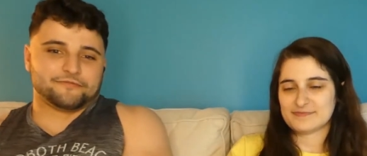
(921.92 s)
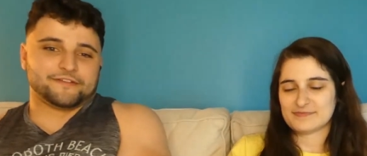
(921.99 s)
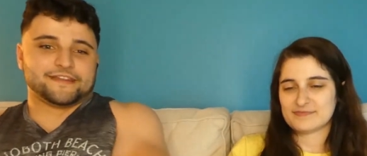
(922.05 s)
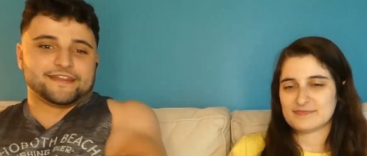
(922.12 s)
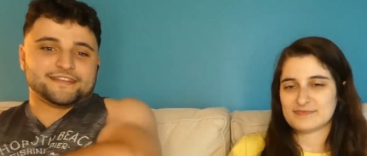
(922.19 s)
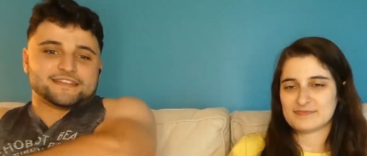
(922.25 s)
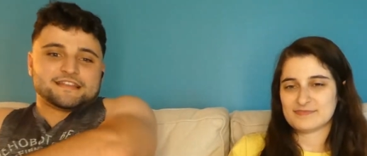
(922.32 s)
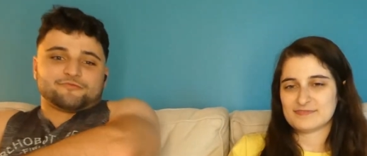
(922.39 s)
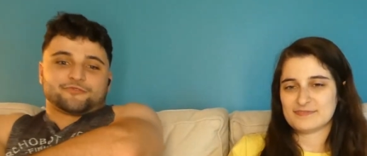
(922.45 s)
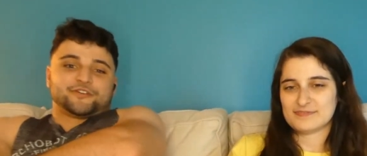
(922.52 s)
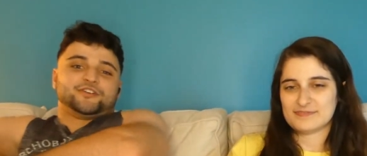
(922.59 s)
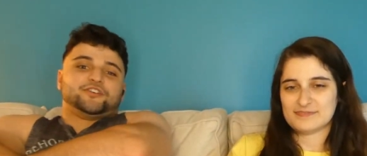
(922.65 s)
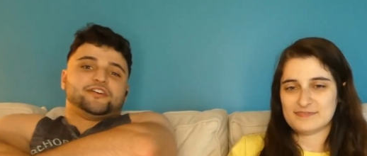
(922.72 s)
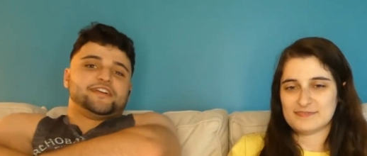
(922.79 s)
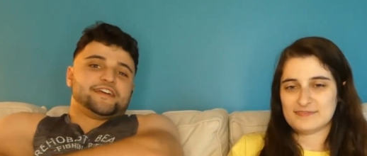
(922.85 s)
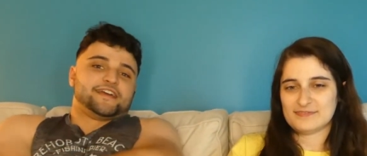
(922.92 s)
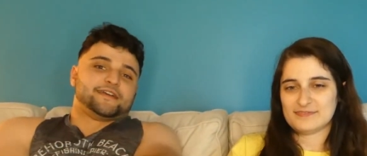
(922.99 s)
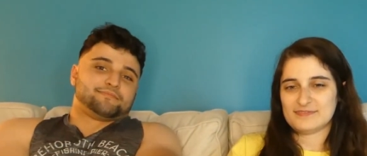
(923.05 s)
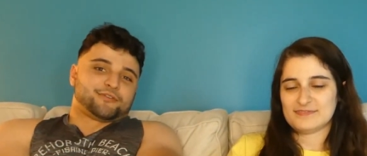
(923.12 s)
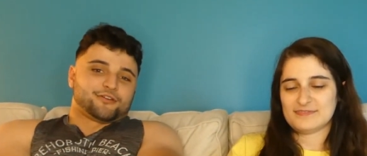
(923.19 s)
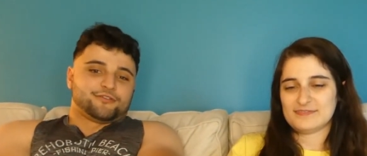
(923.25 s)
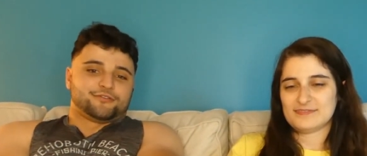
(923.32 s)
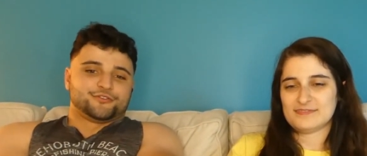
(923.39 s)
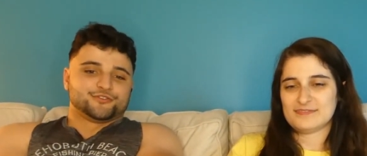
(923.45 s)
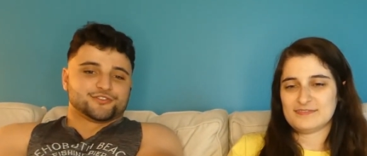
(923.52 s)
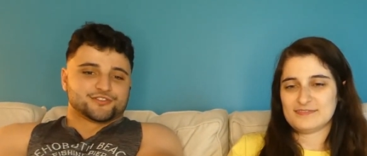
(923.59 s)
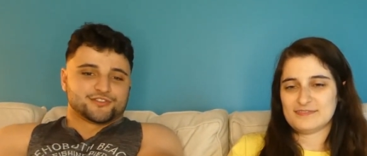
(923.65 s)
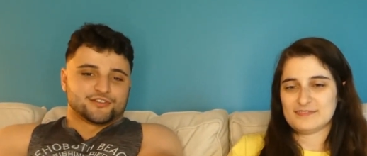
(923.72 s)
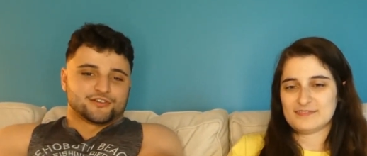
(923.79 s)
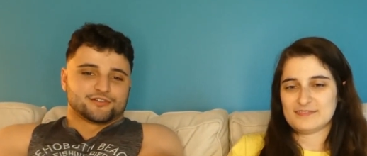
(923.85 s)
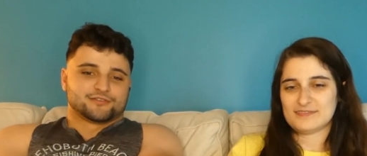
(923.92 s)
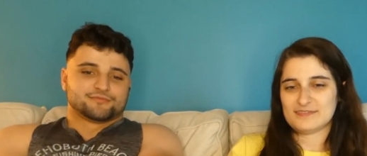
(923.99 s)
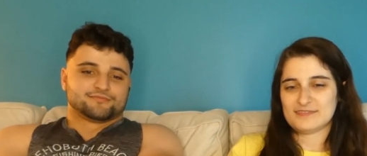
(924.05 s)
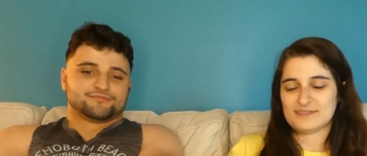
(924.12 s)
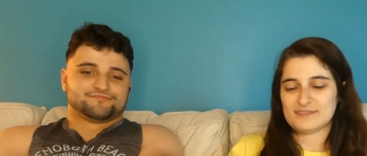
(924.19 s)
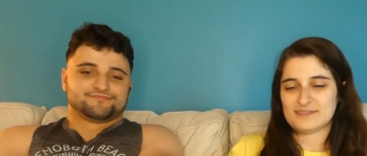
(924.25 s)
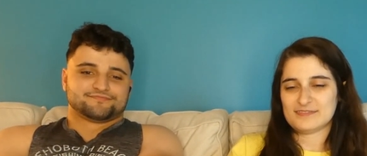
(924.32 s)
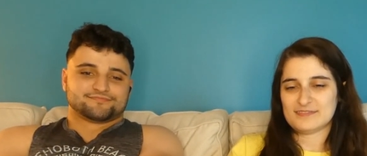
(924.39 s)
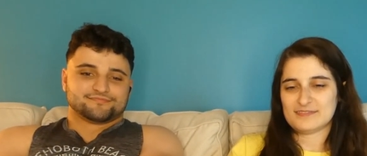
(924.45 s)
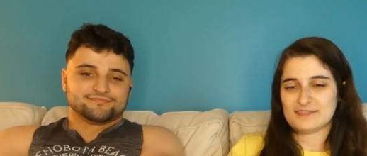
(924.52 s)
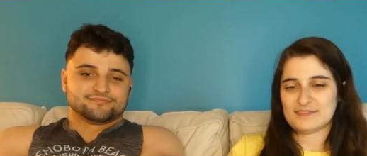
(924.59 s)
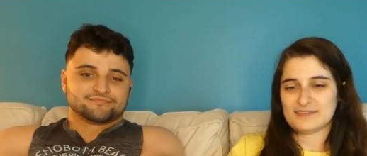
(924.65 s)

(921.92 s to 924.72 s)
Speaker 1: if it isn't real? You Fool's her